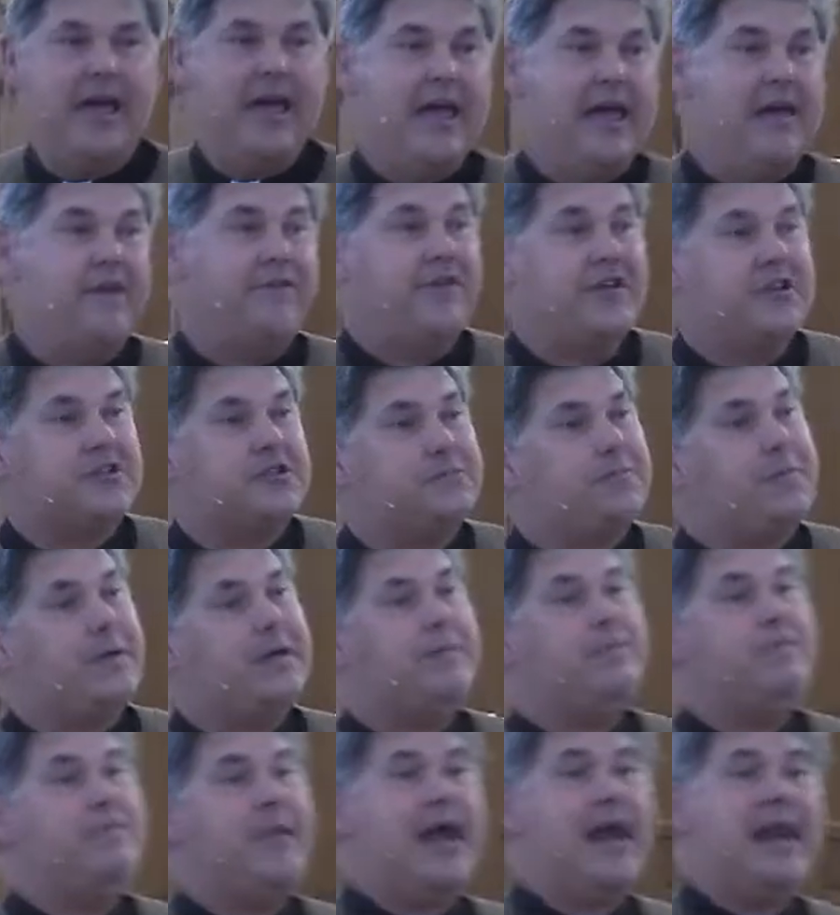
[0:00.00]
If it's
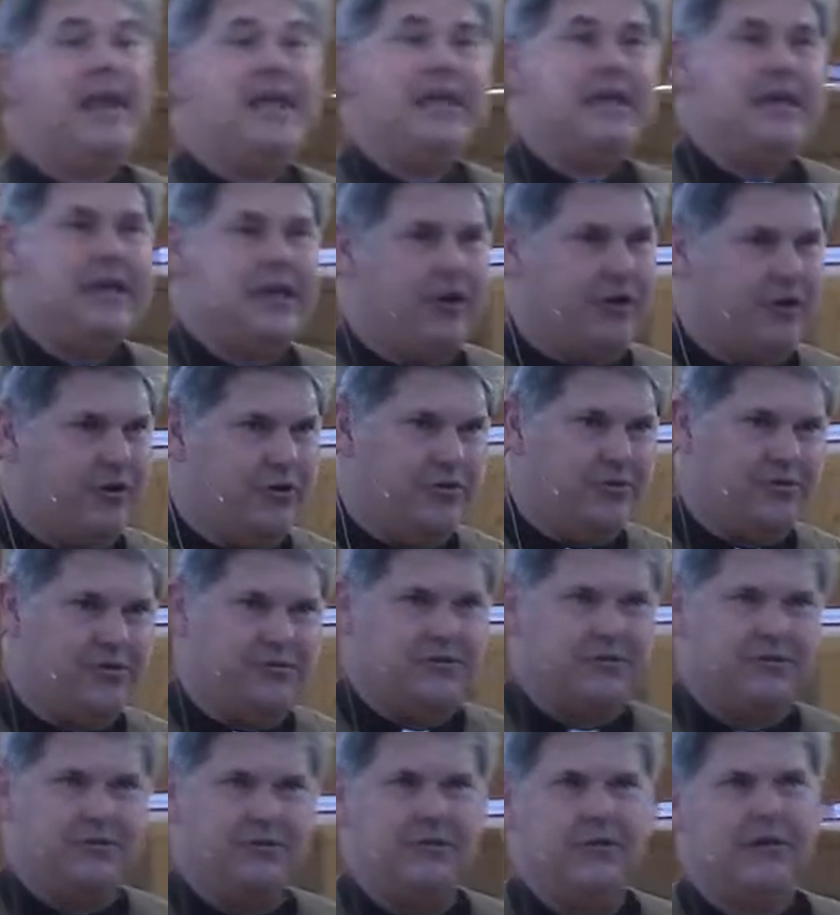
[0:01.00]
been many years,
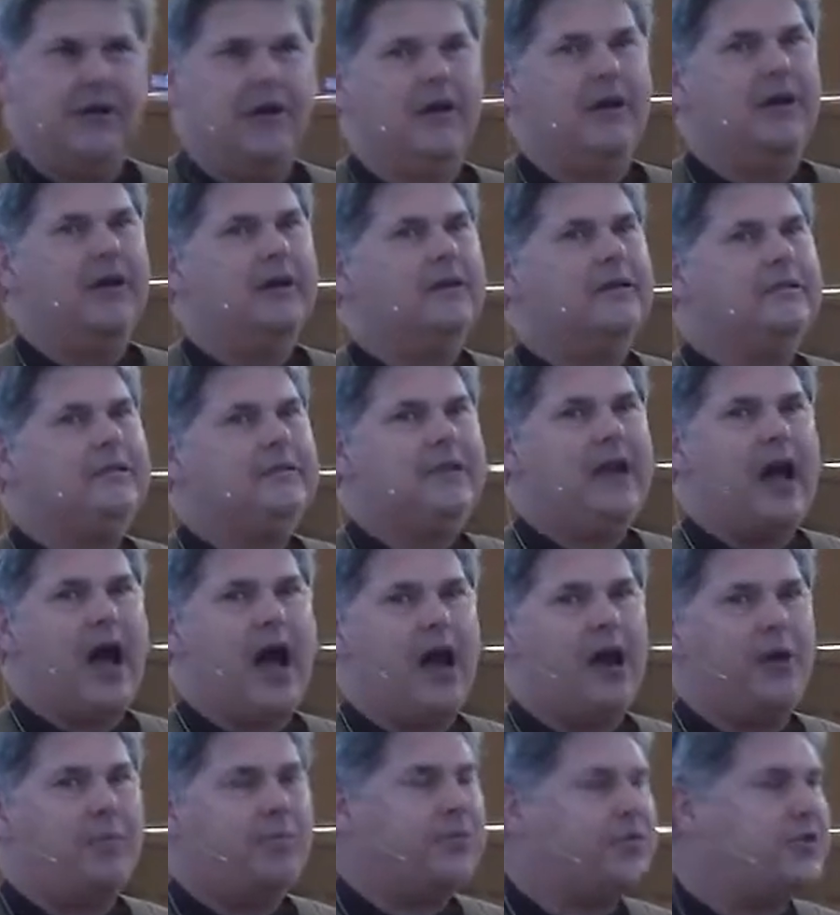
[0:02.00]

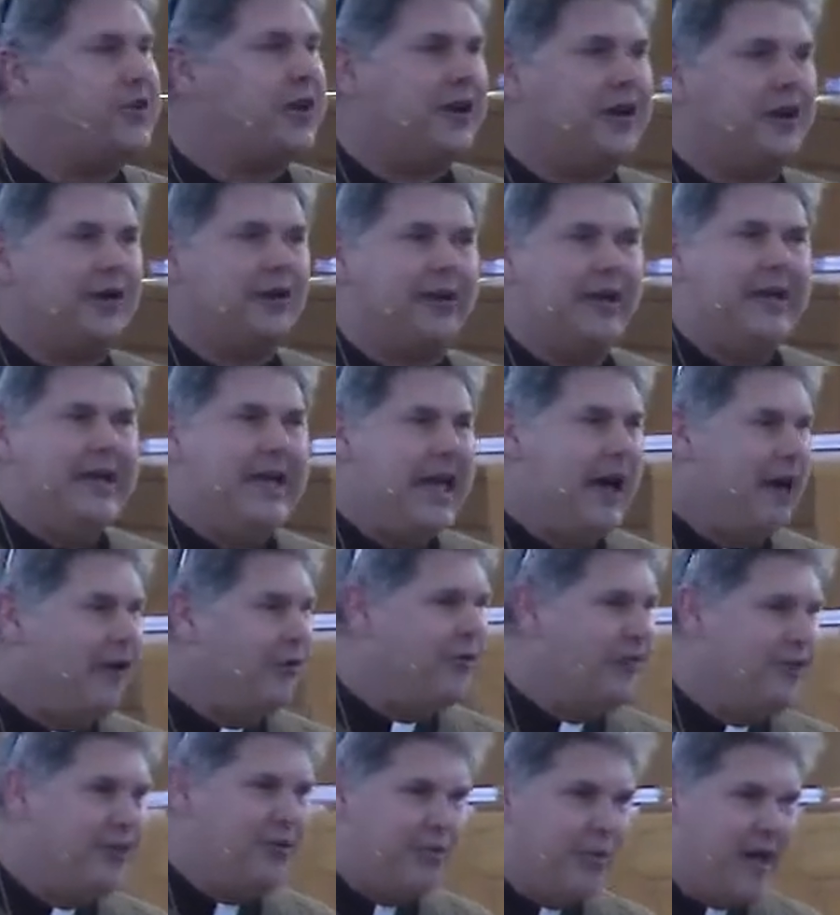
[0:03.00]
not a particularly
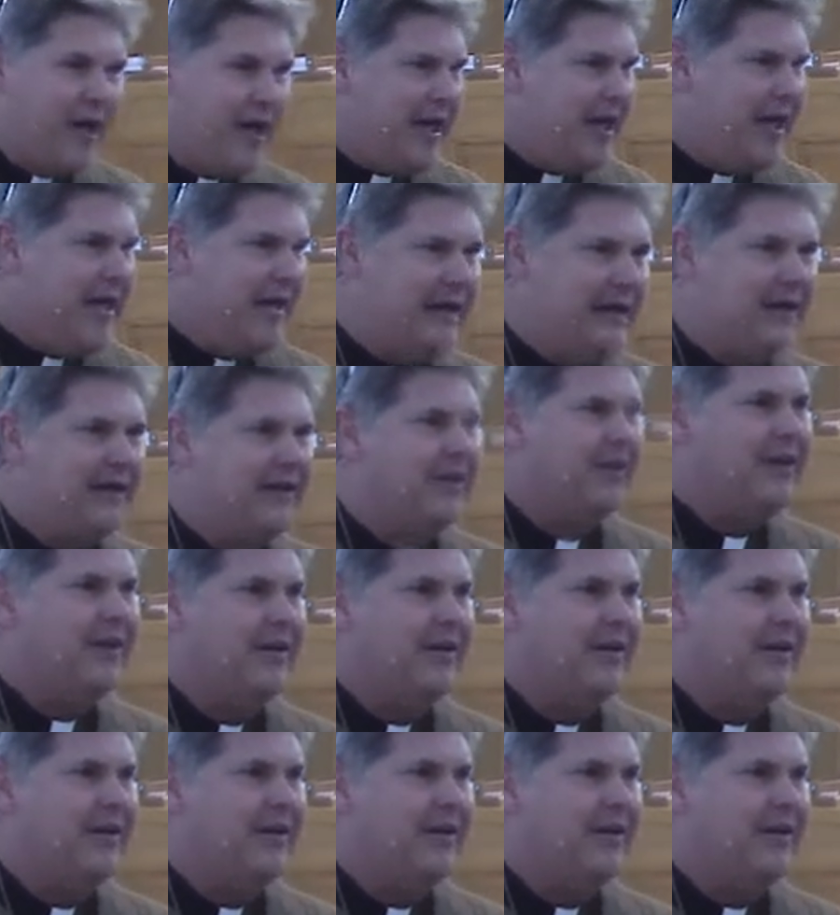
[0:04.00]
healthy way